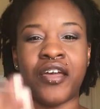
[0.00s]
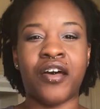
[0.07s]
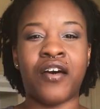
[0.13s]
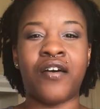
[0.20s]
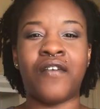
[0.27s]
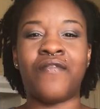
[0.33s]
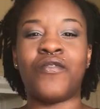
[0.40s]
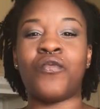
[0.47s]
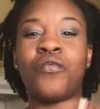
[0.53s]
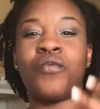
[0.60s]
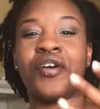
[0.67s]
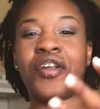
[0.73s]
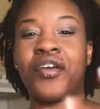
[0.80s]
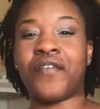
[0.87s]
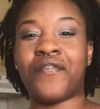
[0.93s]
of
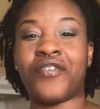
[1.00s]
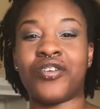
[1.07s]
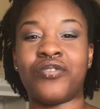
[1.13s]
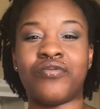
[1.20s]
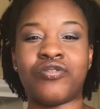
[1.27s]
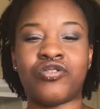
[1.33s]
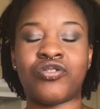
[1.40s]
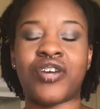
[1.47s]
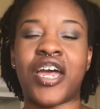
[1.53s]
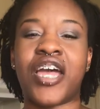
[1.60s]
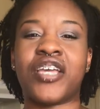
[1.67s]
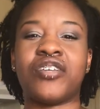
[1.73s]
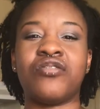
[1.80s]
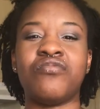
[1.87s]
whatever you attract.